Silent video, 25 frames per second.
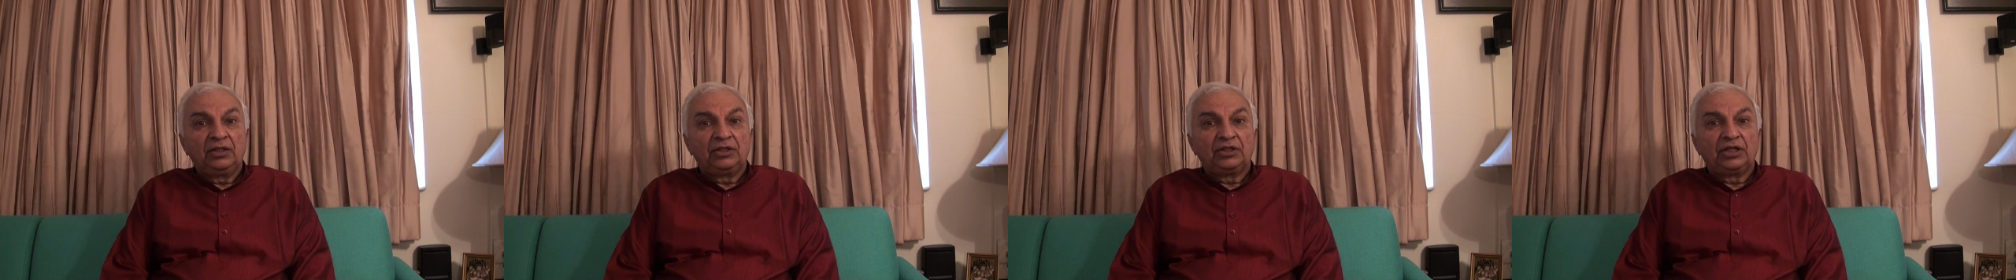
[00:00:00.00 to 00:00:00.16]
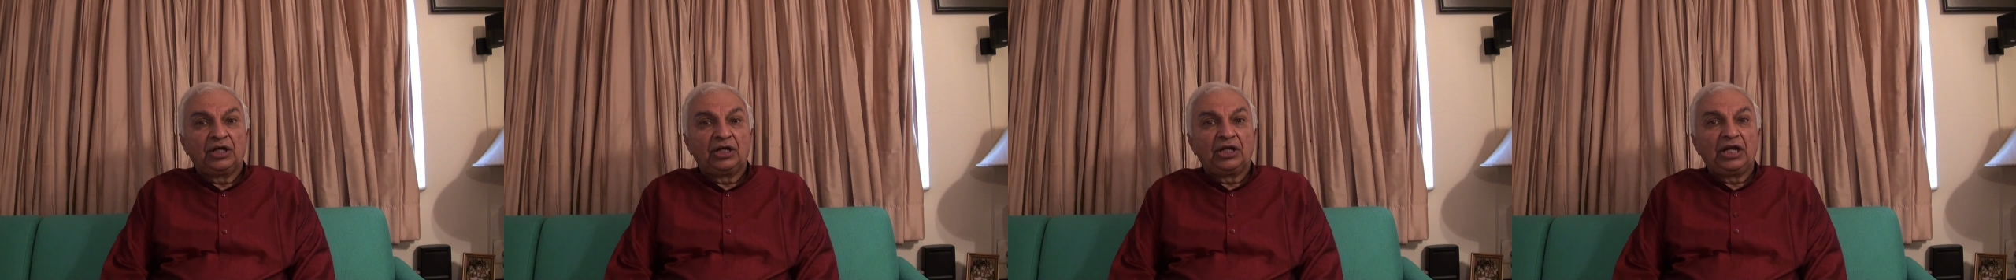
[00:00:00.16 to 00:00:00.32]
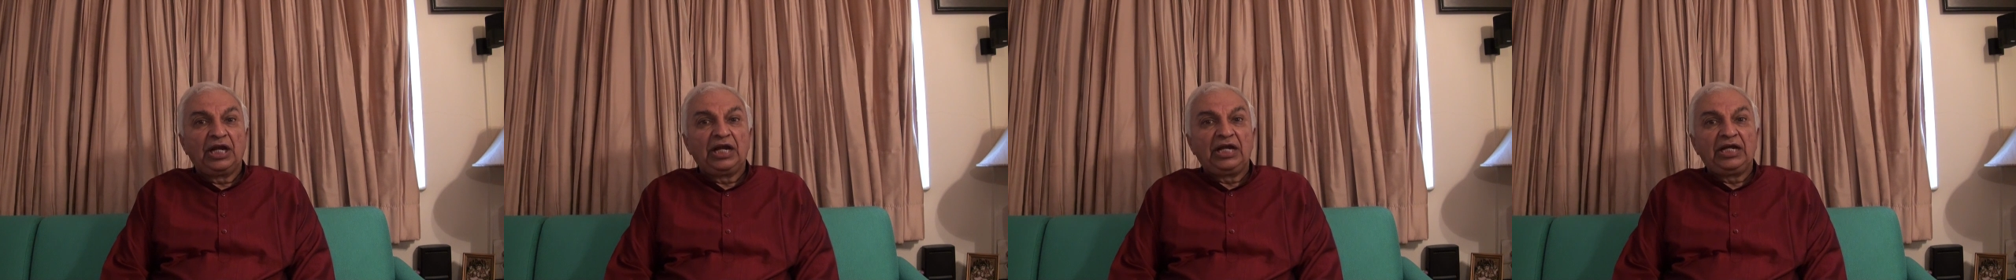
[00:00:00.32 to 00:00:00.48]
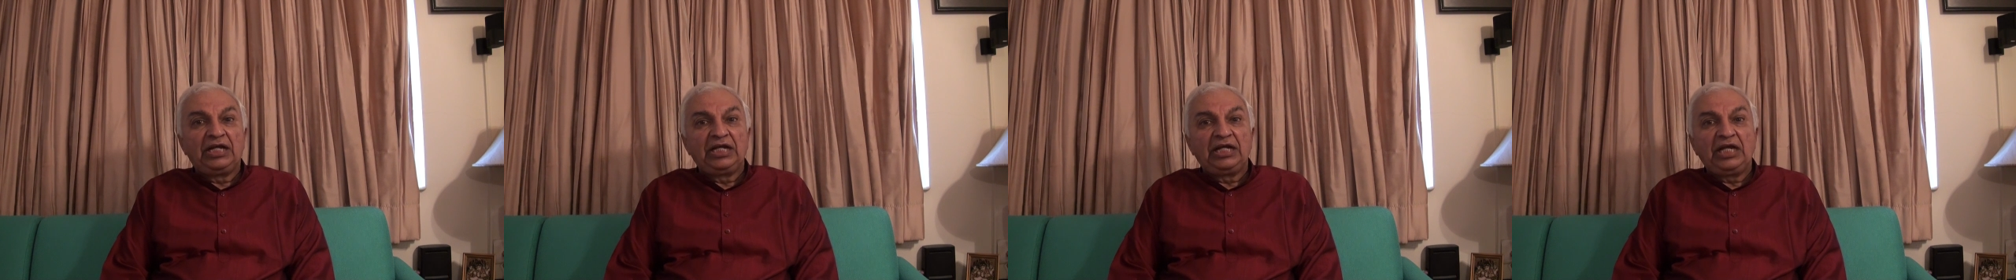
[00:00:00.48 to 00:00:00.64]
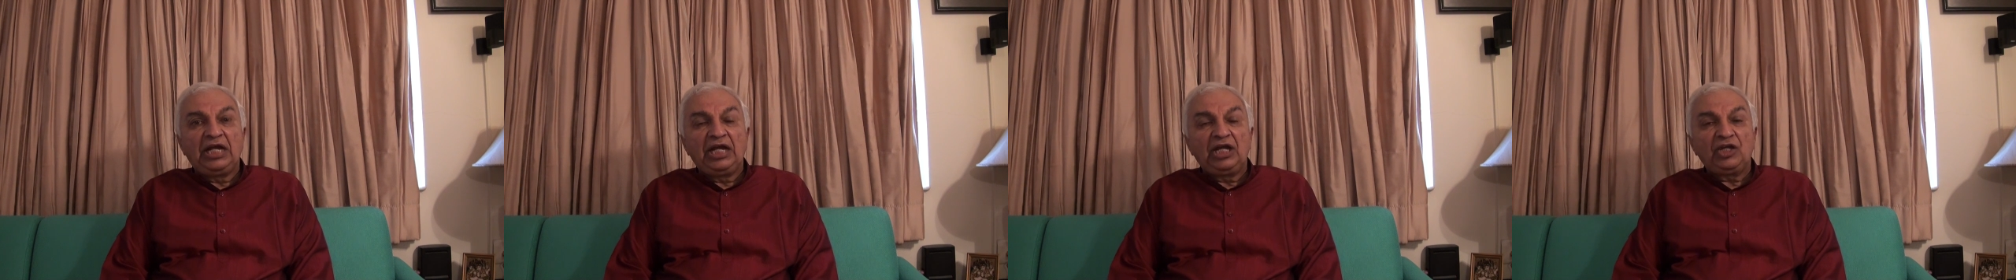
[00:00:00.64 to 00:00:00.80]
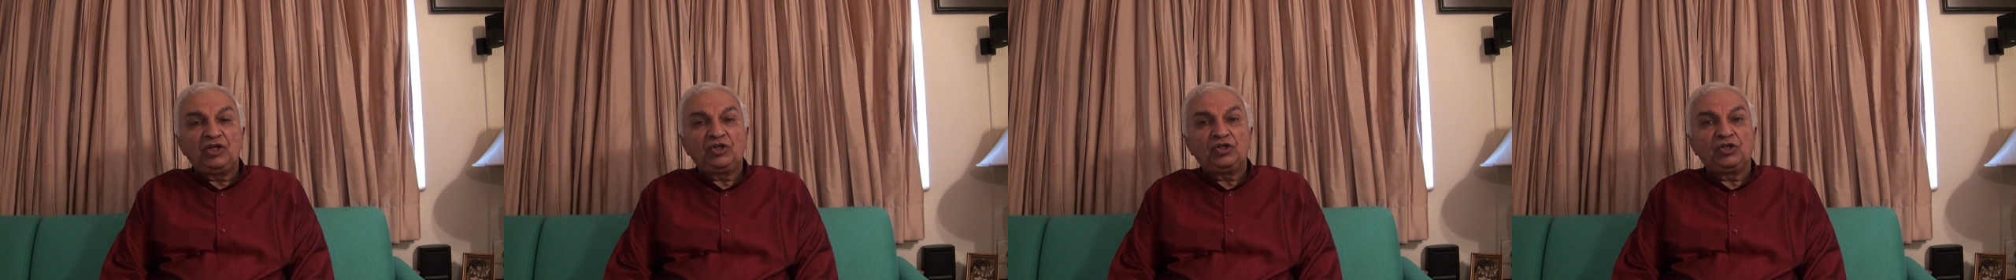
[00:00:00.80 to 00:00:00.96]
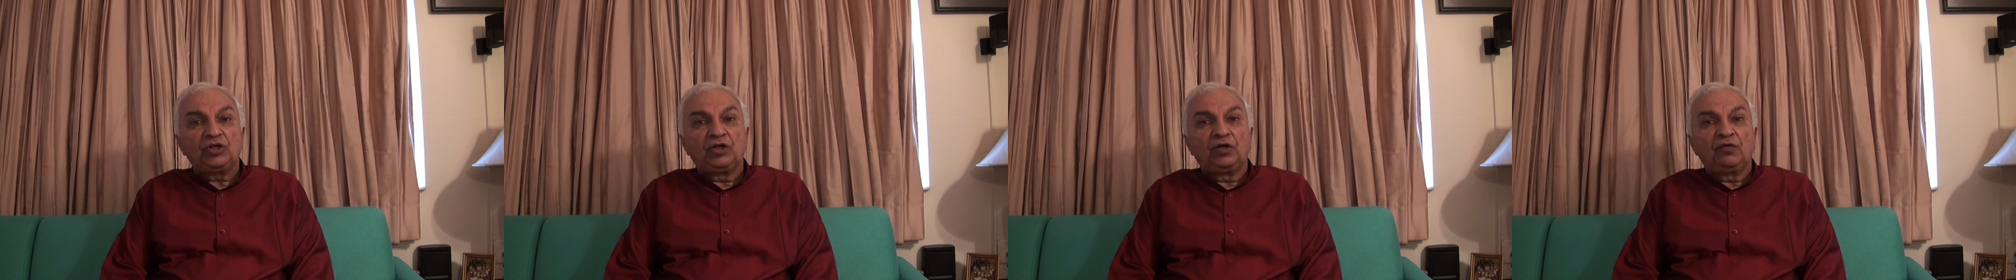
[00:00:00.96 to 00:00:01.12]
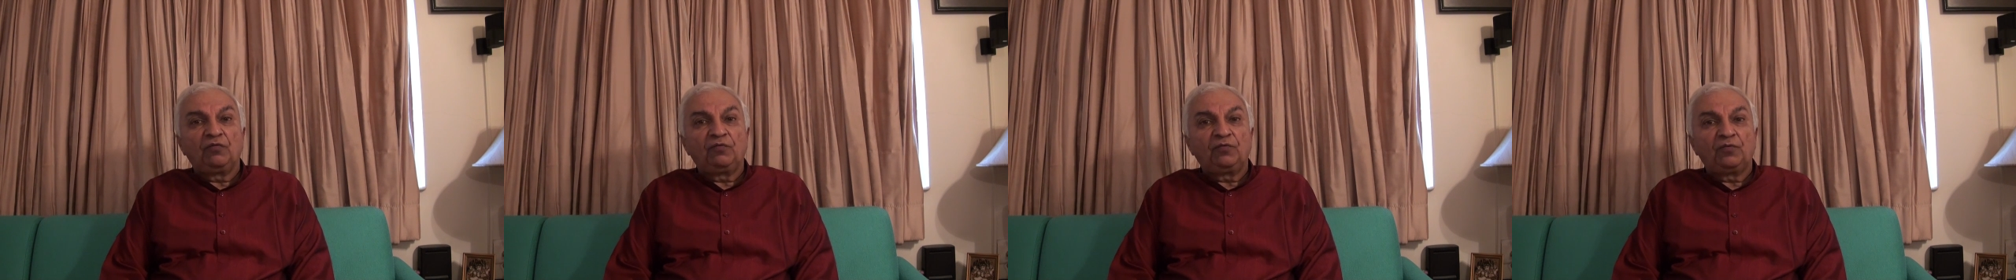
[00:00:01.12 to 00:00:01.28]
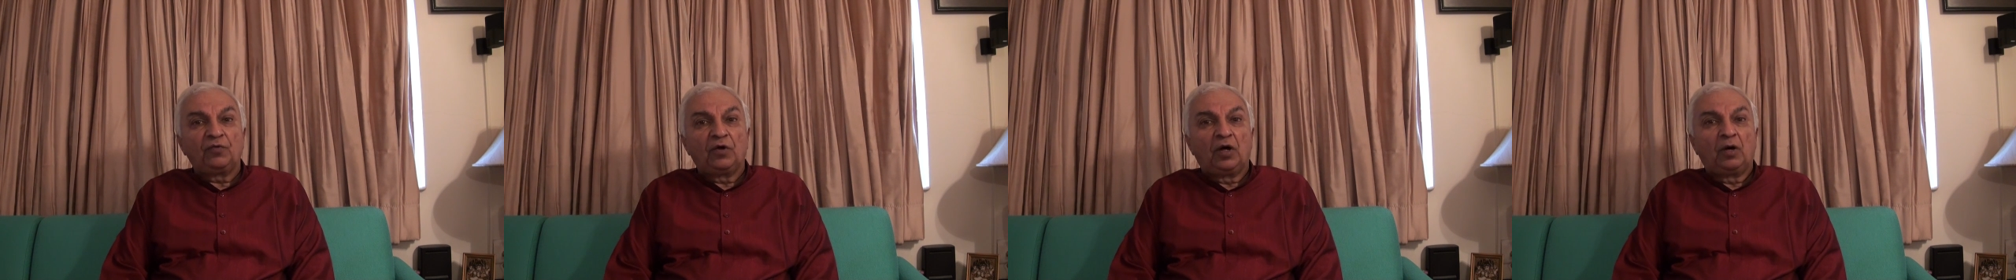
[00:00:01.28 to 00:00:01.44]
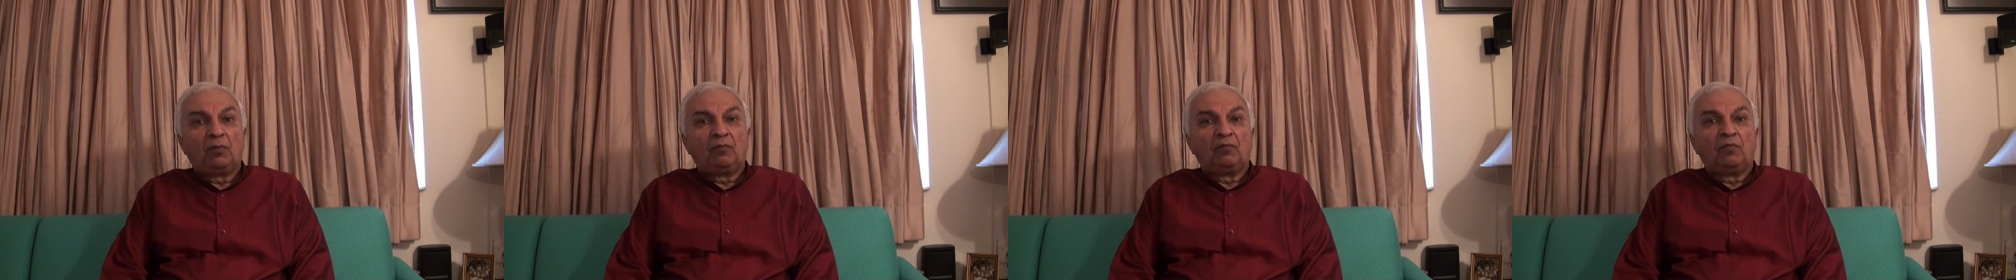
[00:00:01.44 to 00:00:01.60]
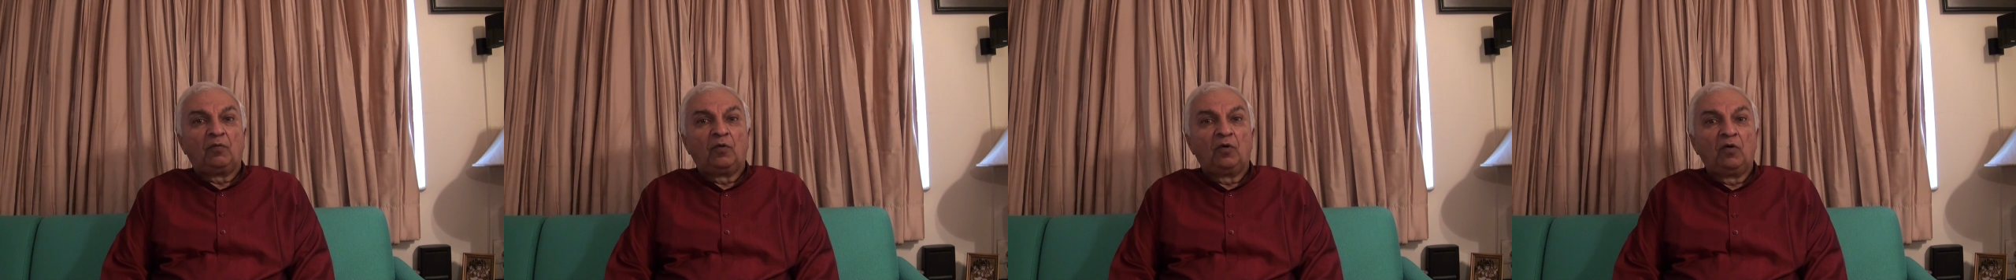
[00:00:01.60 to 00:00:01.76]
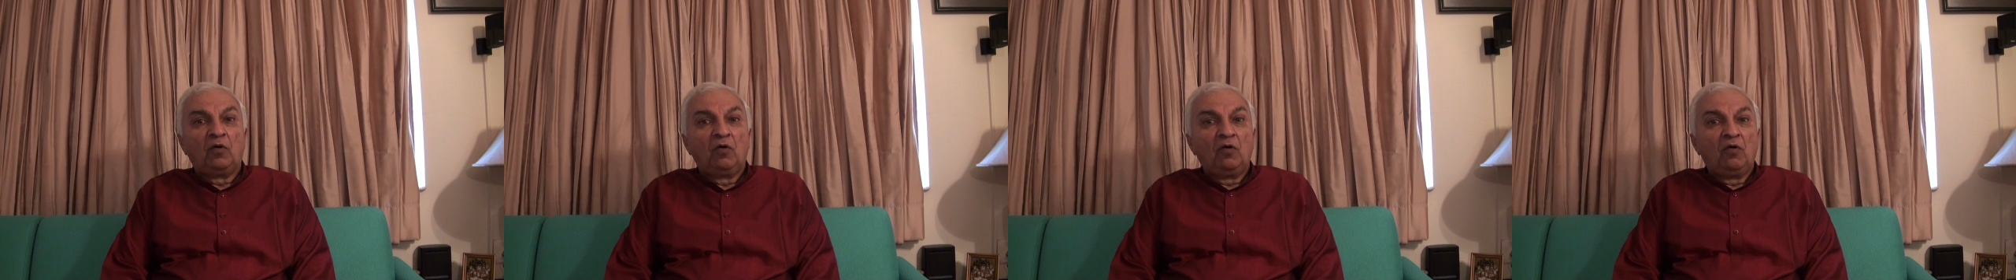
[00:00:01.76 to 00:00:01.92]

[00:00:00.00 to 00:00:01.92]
the radiation from